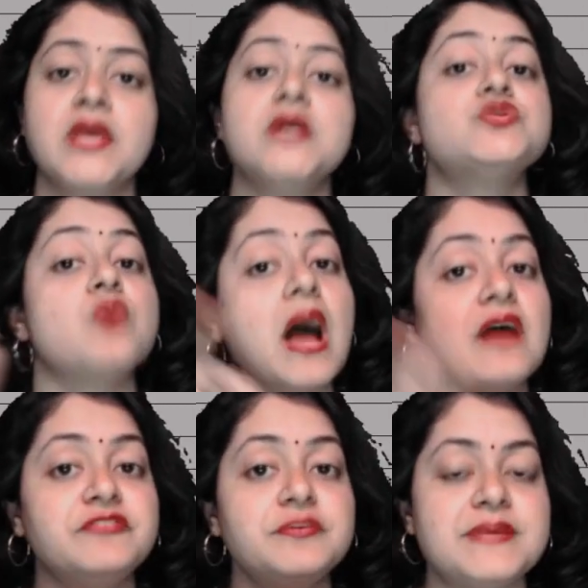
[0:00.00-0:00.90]
So
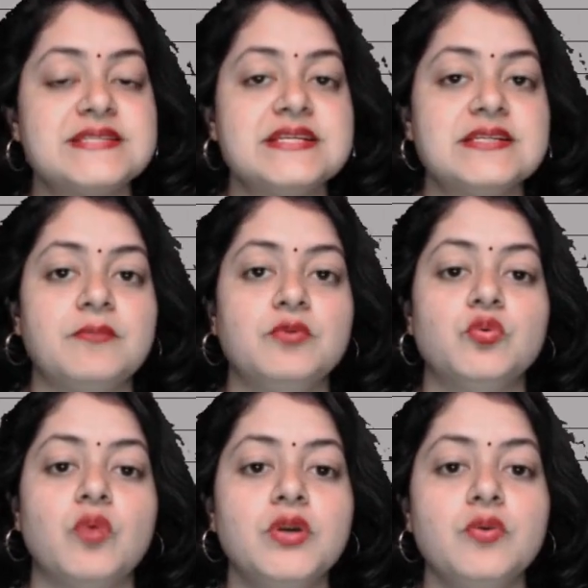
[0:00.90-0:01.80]
after pressing W,
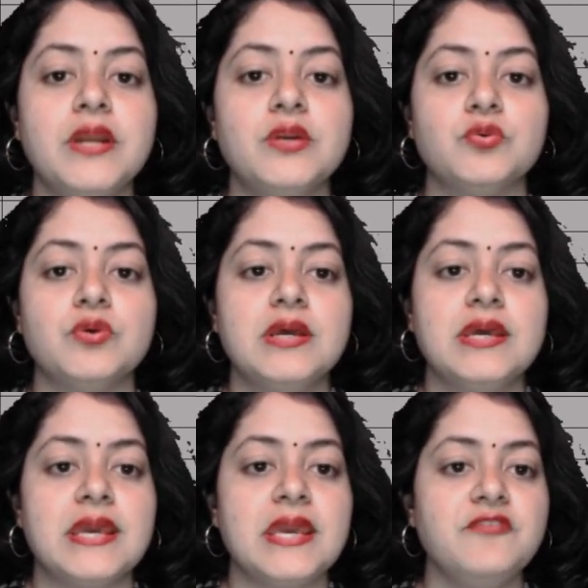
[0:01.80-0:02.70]
what do I do?
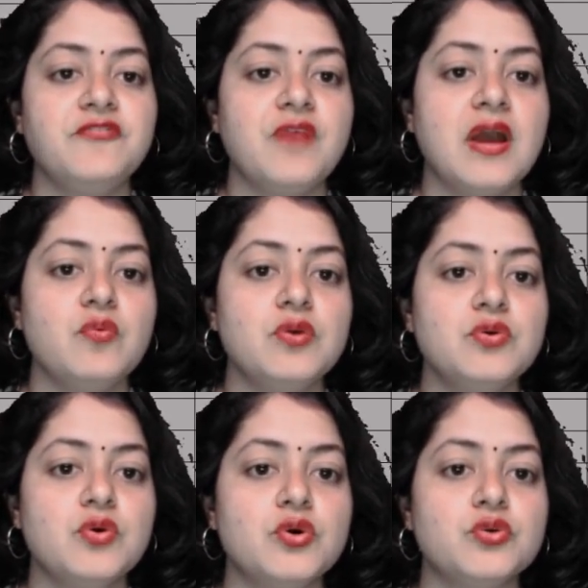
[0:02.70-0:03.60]
If I want
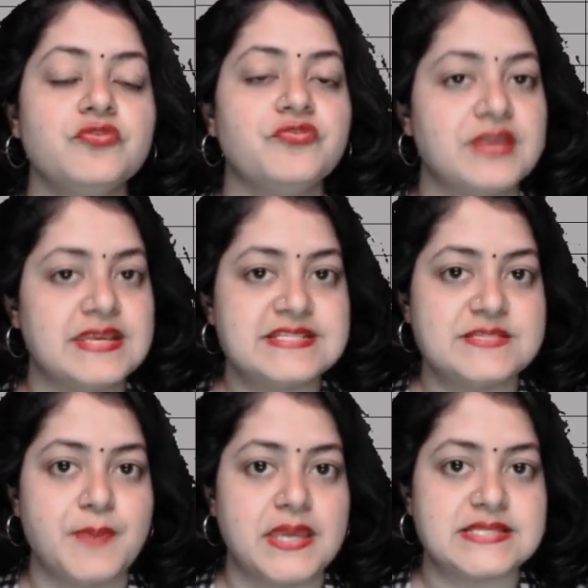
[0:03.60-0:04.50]
to go to freeze
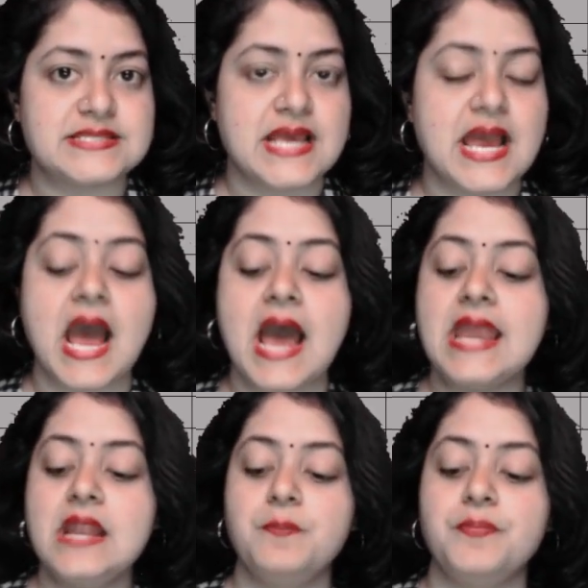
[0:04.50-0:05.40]
panes,
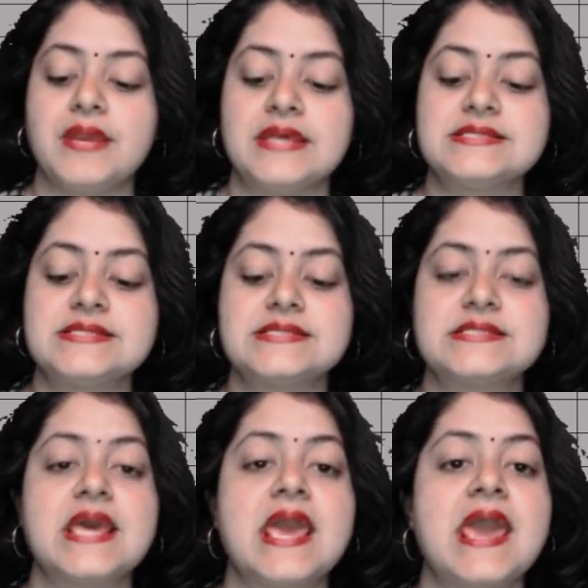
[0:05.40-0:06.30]
I'll press
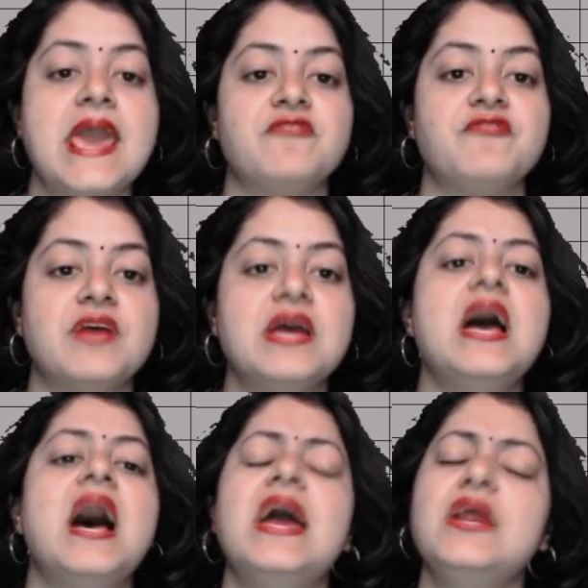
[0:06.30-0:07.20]
F.
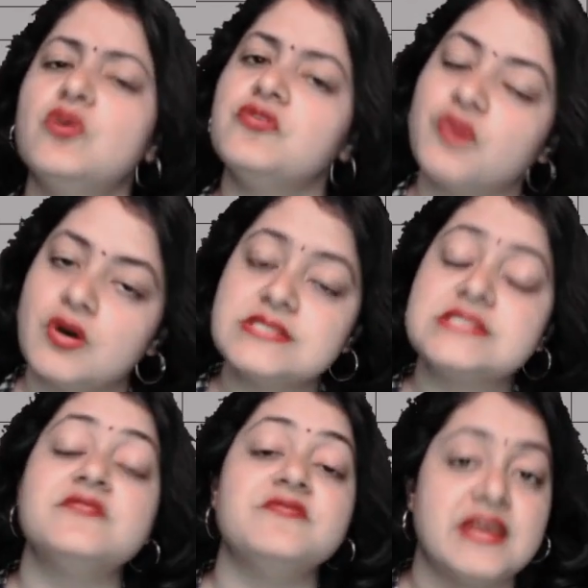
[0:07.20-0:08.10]
I know, of course, it's
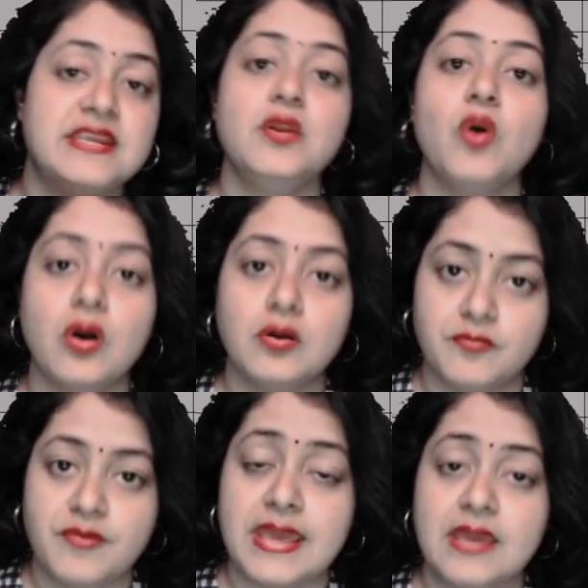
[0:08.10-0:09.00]
a very long
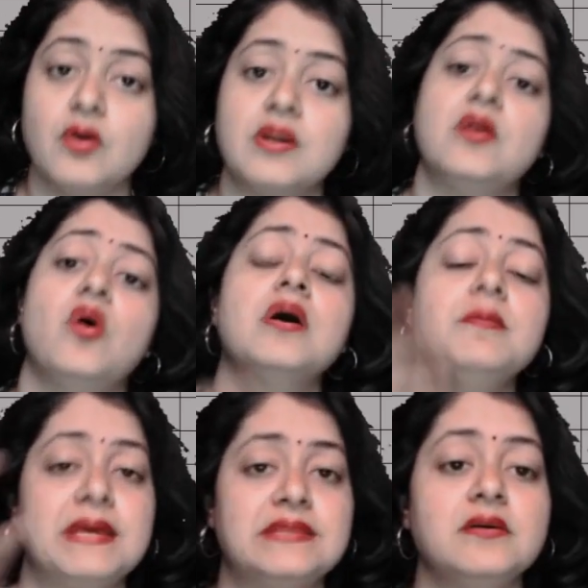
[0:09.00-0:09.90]
way or longer
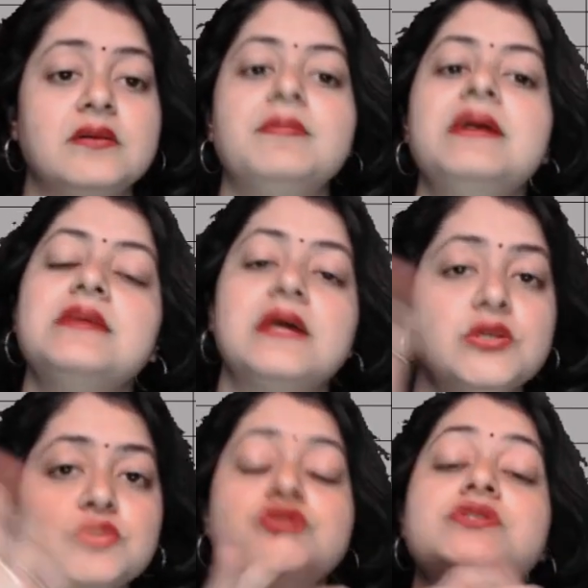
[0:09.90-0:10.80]
method, but
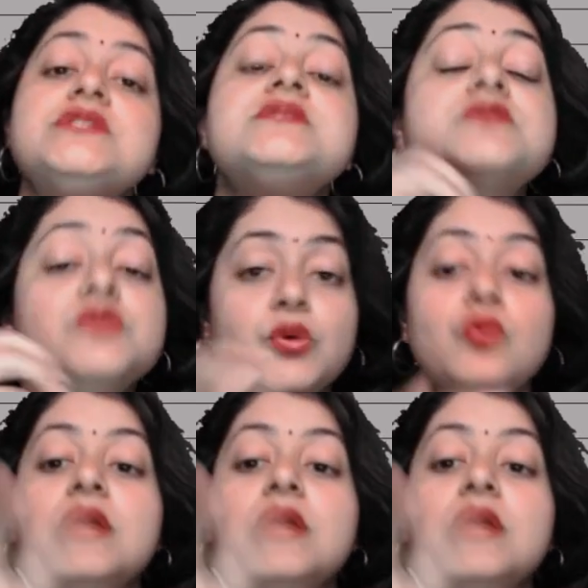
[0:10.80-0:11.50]
you should just know